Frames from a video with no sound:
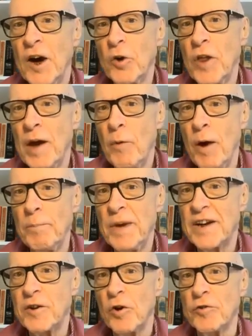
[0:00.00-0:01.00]
but I know
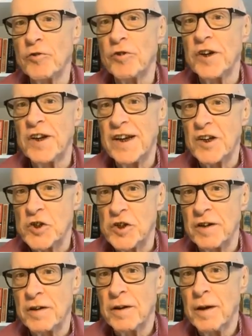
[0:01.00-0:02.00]
there won't be a
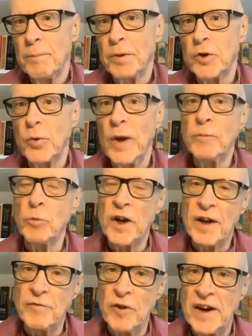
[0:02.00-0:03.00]
contradiction
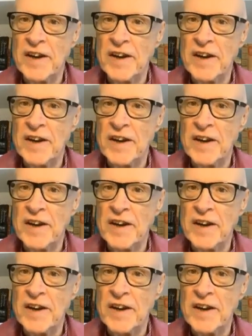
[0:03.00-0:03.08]
between